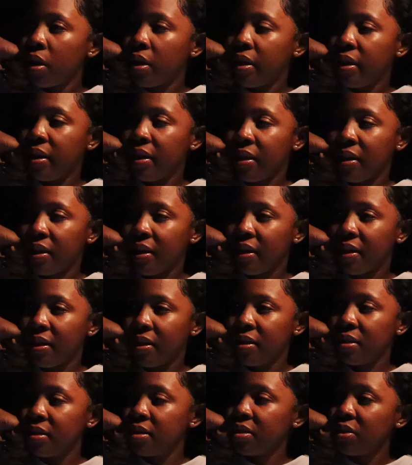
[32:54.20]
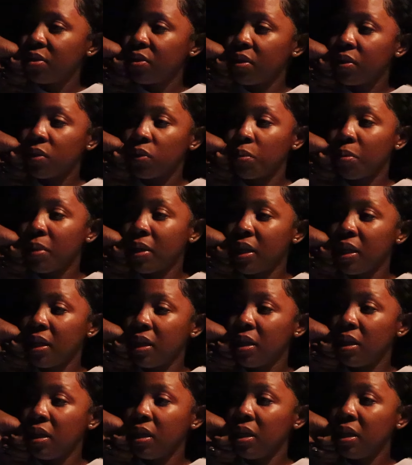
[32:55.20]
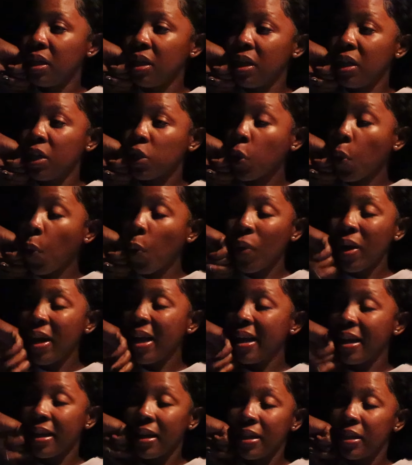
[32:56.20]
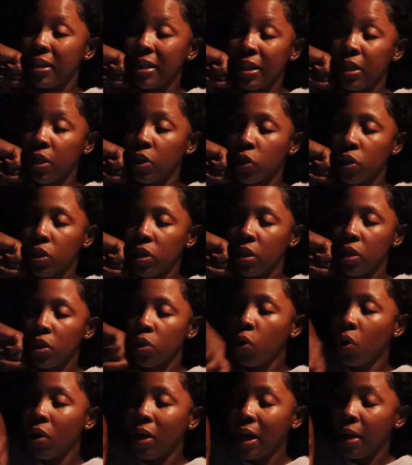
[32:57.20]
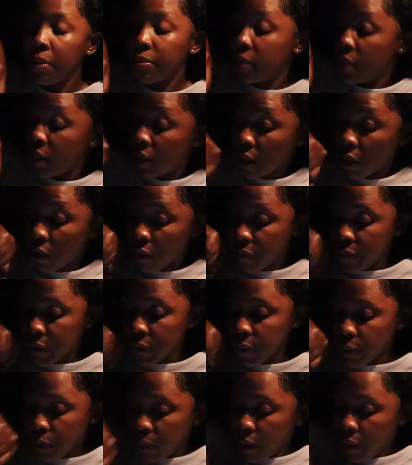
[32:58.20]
Things were maning gingi, cooling gingi, collapse inside of this